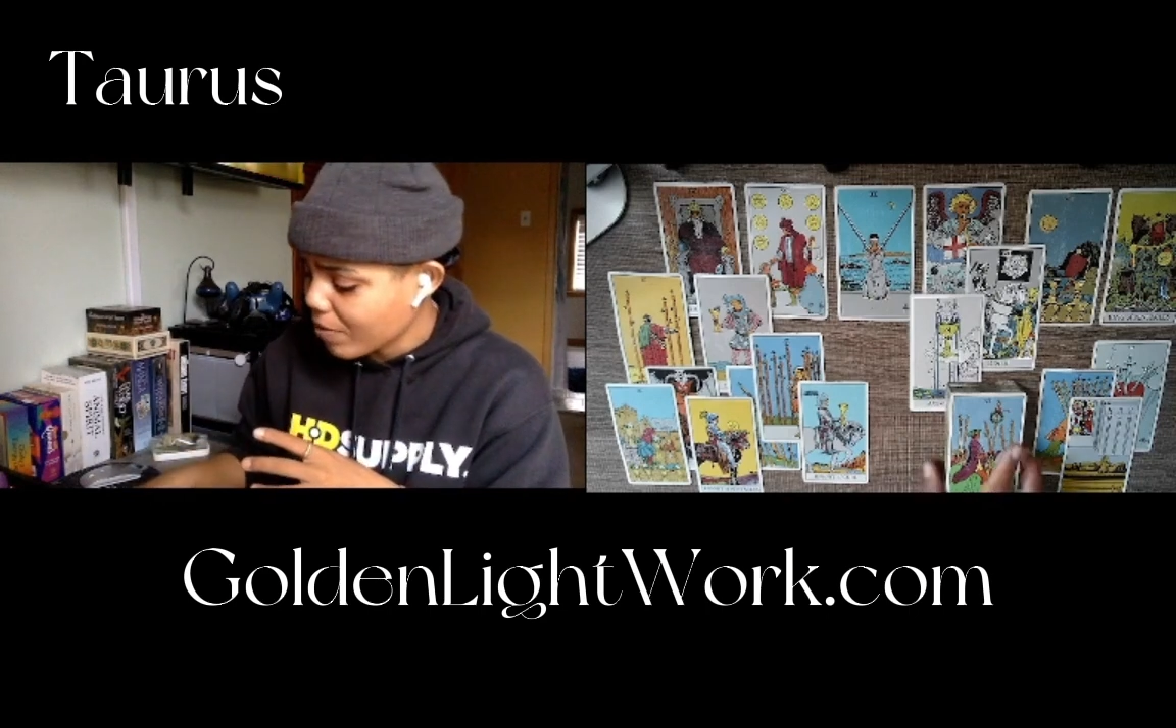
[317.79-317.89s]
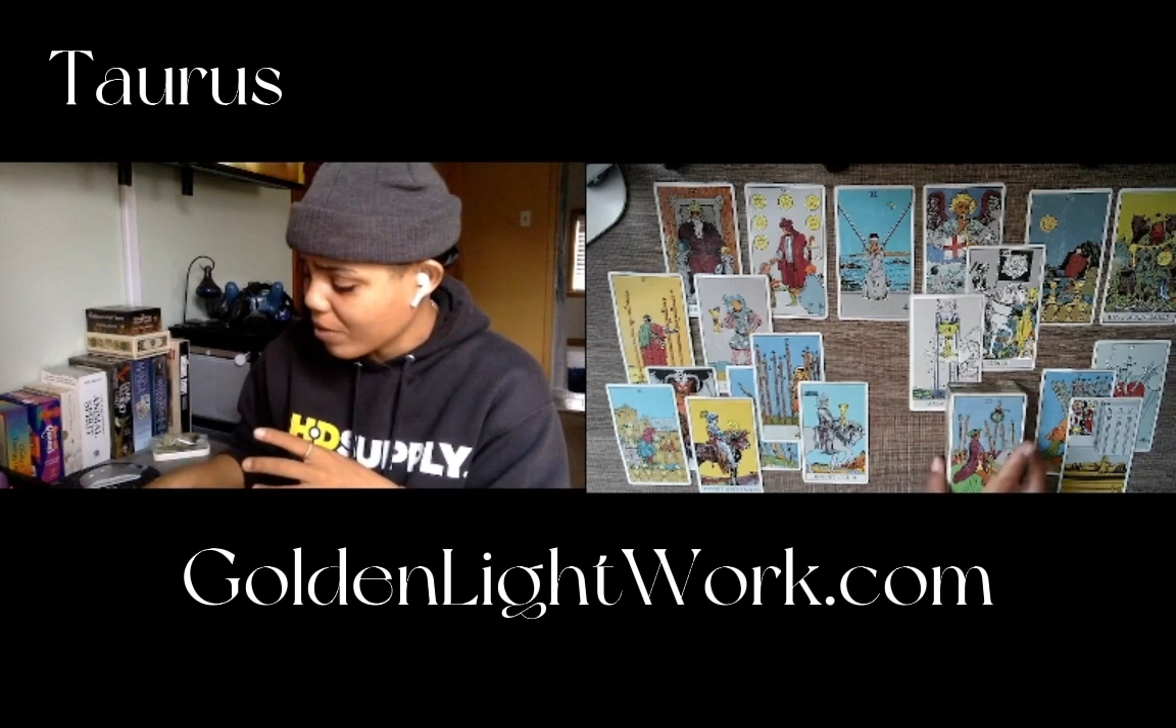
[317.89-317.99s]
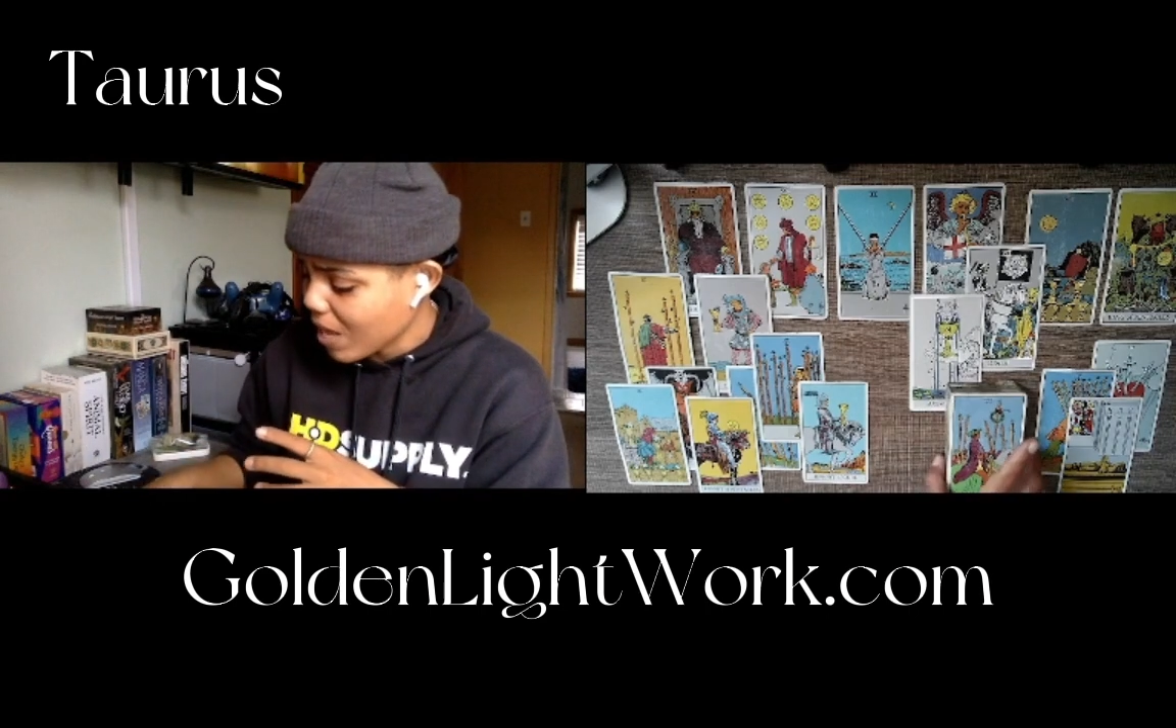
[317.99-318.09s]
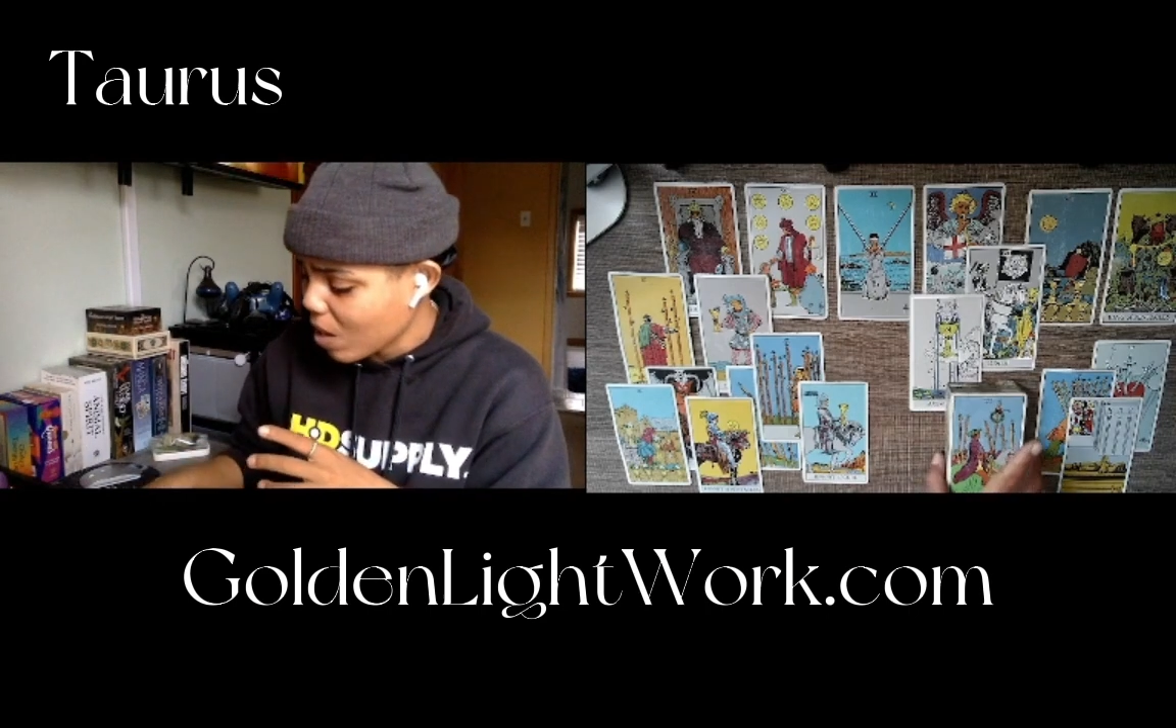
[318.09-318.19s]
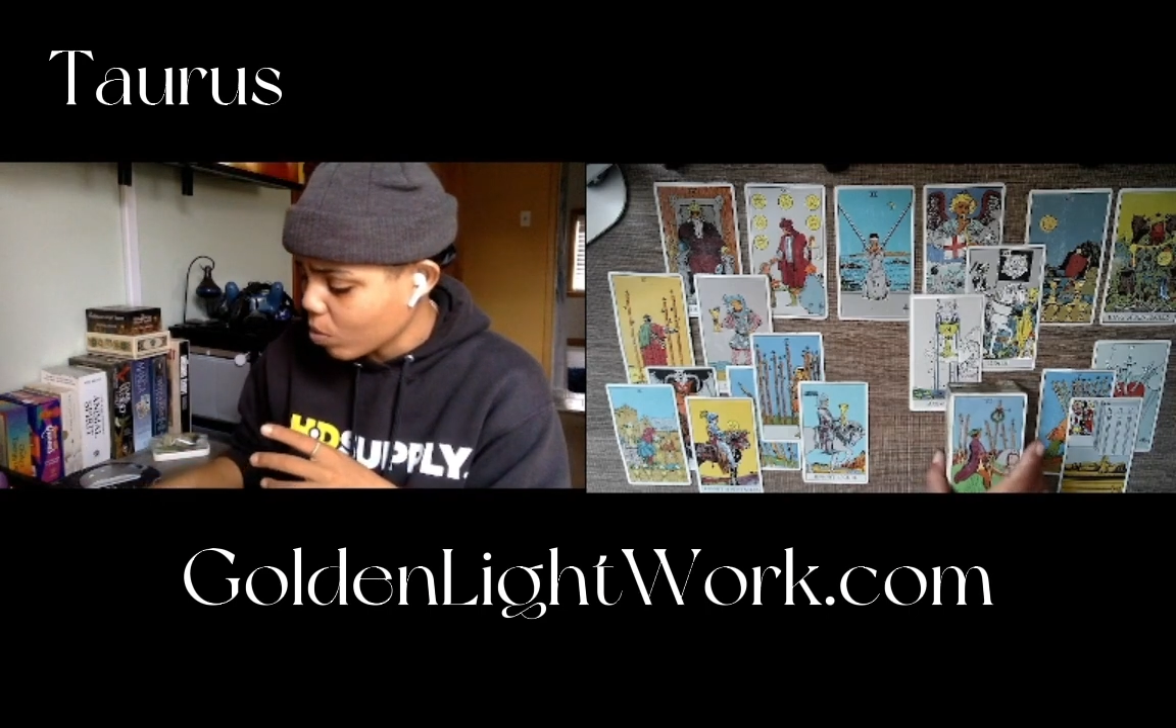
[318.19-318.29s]
for
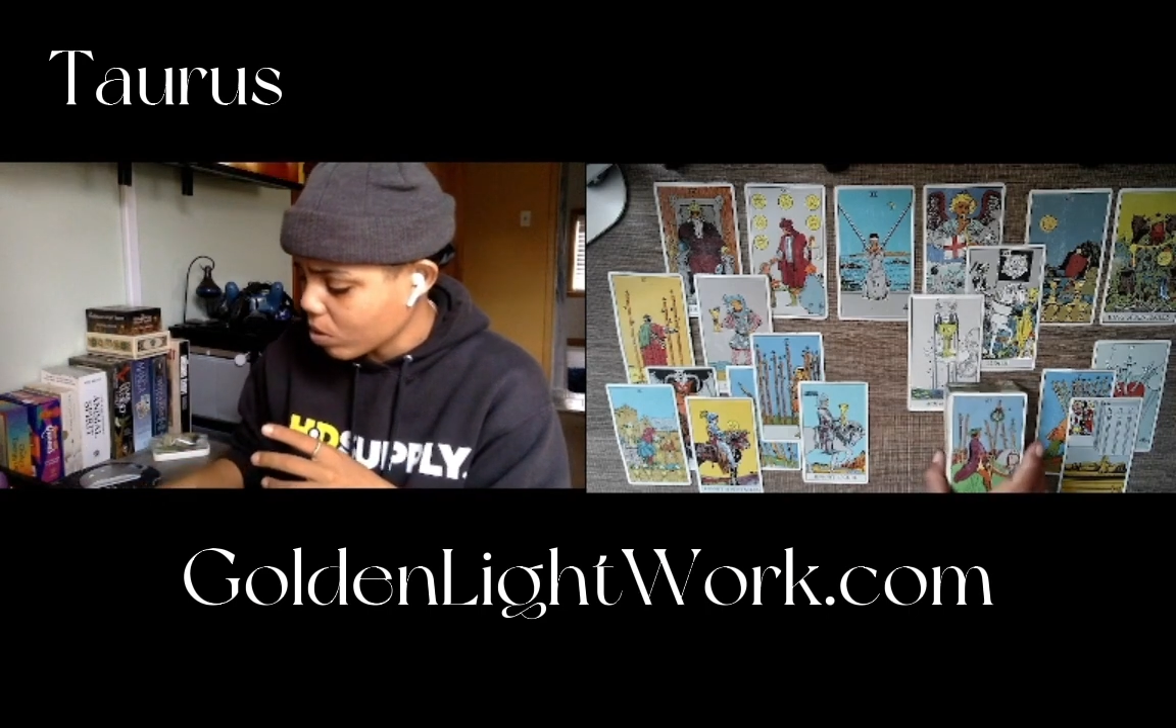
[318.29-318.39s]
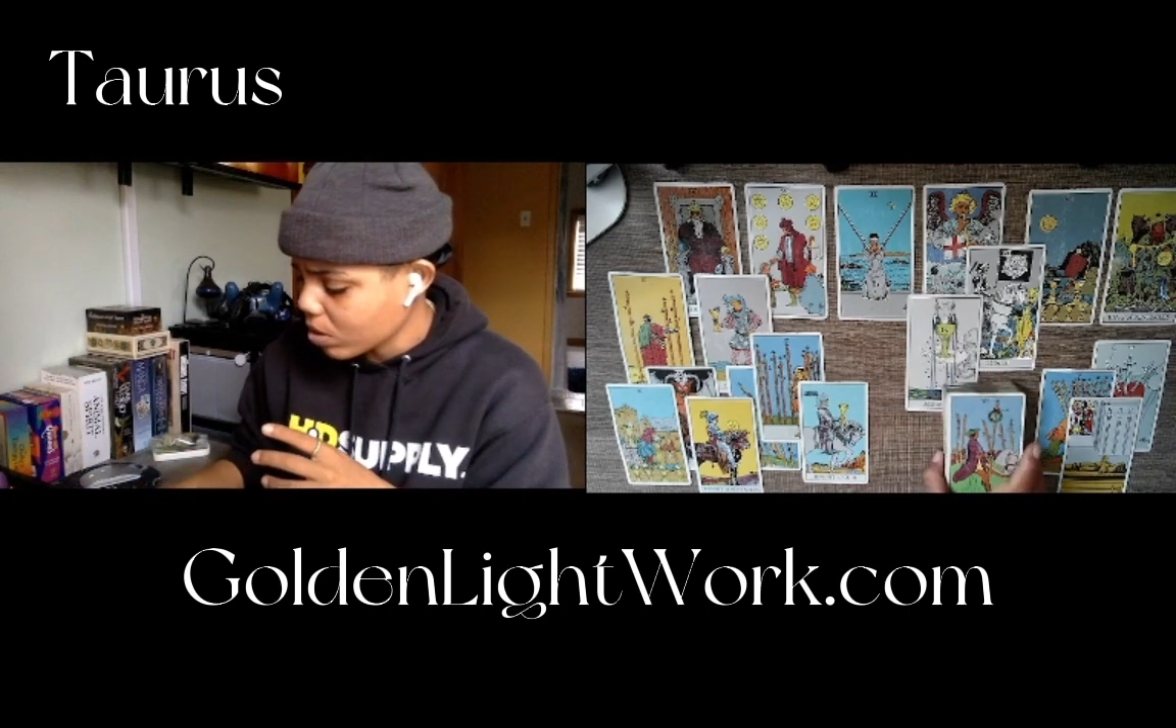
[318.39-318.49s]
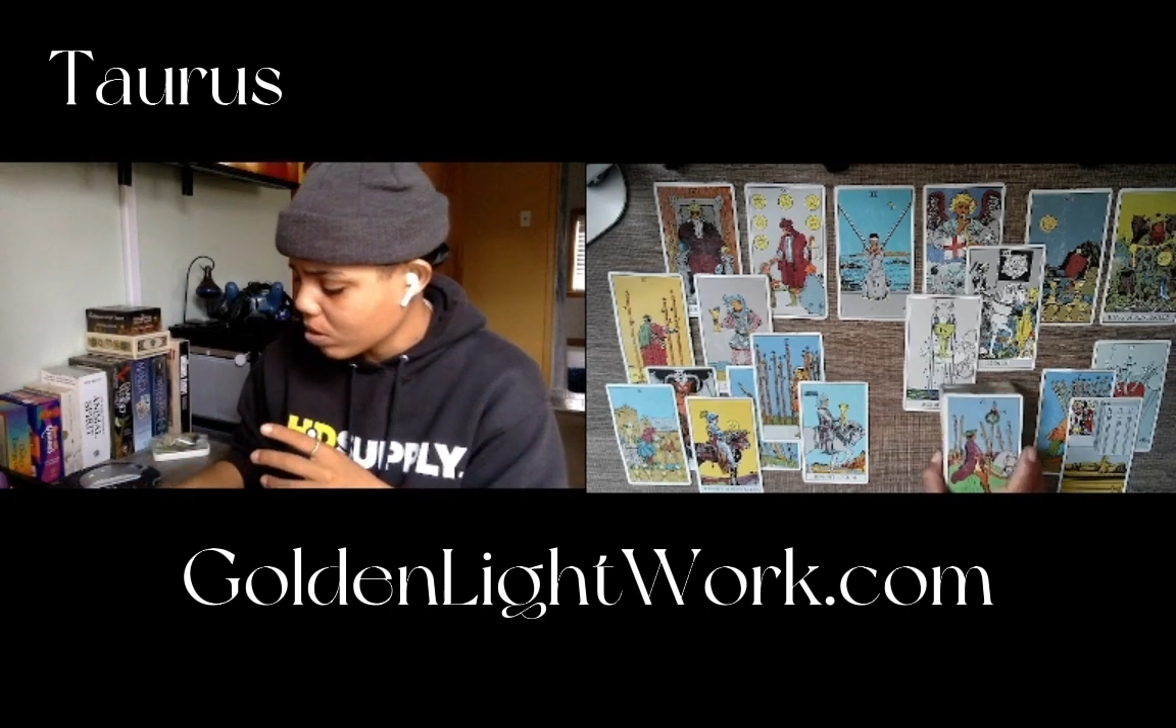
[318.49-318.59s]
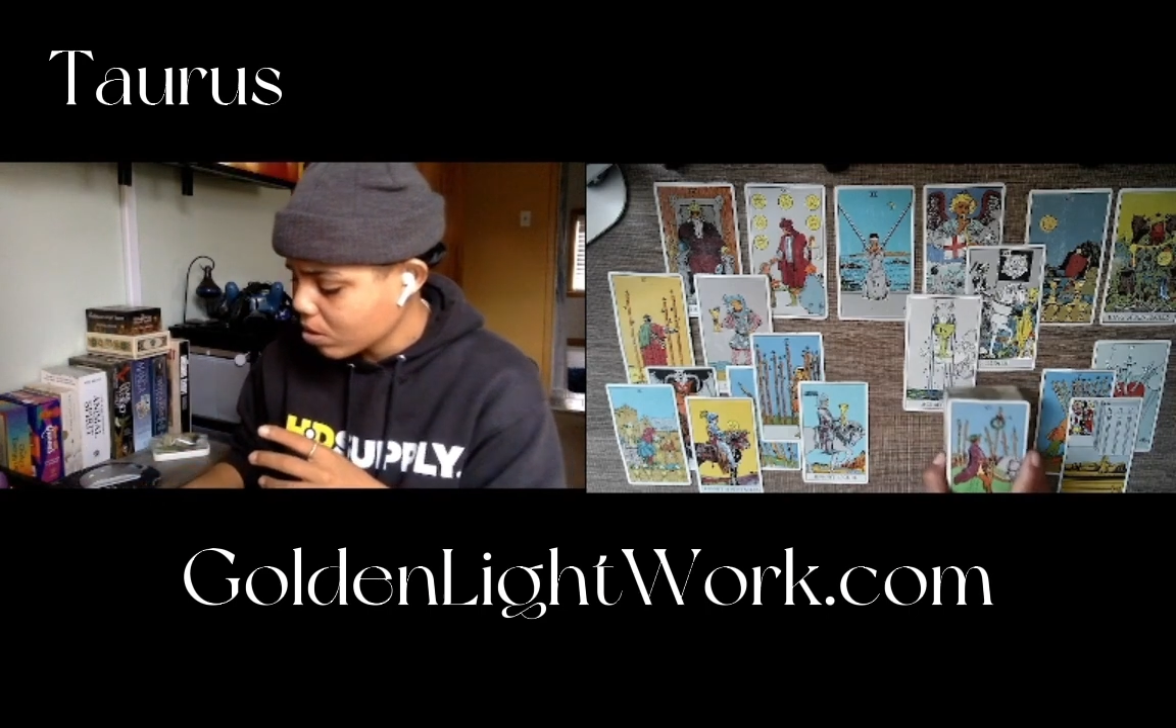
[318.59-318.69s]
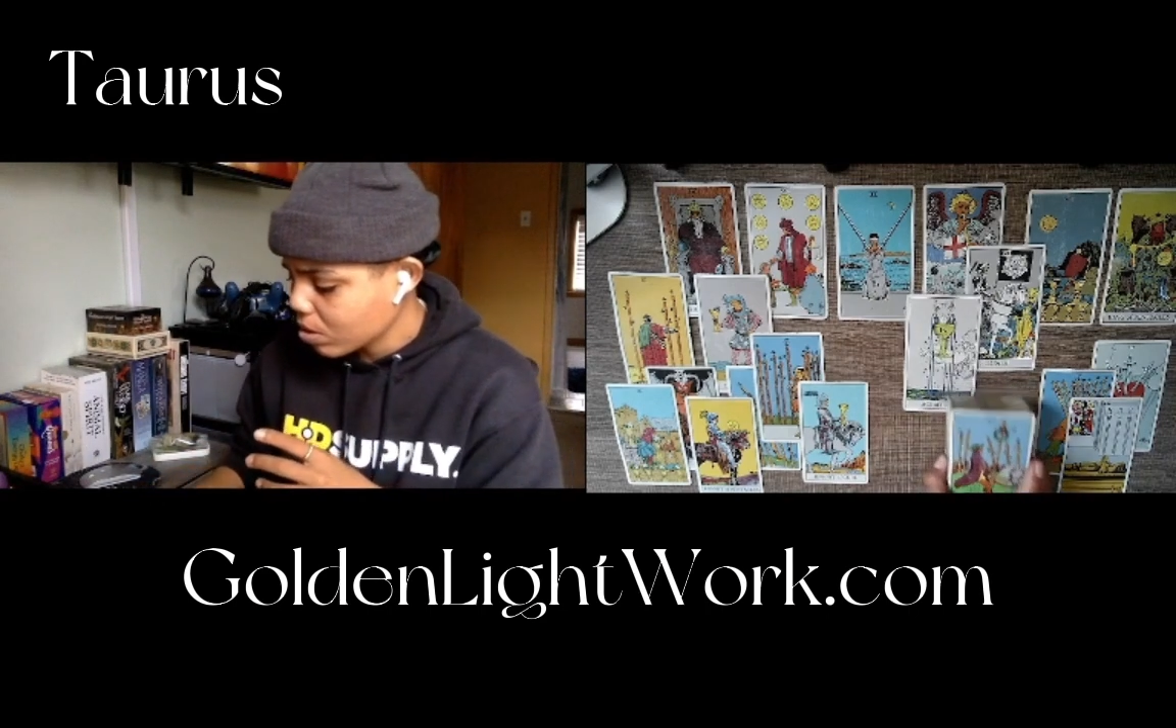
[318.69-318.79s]
that one.